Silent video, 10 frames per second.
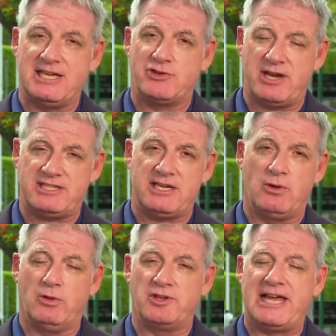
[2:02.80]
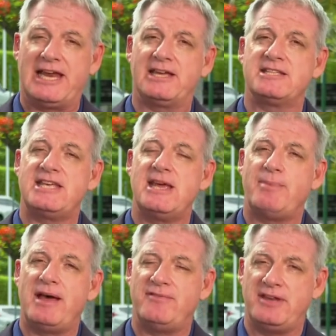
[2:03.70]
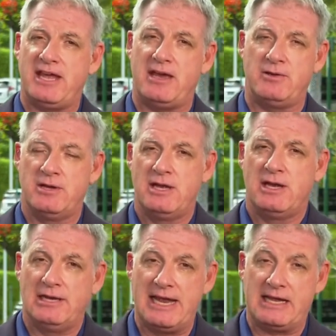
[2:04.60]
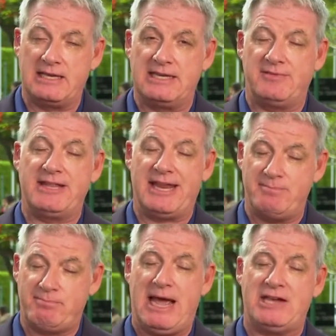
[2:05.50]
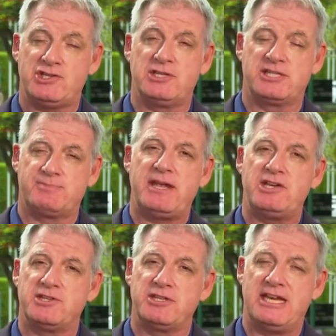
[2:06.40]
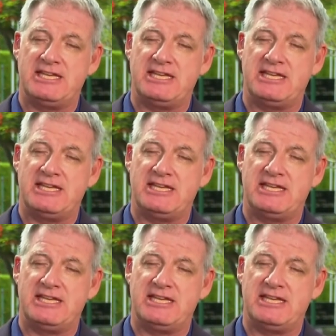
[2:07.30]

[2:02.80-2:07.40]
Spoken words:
addressing all the delegates here by video link and giving that impassioned speech that he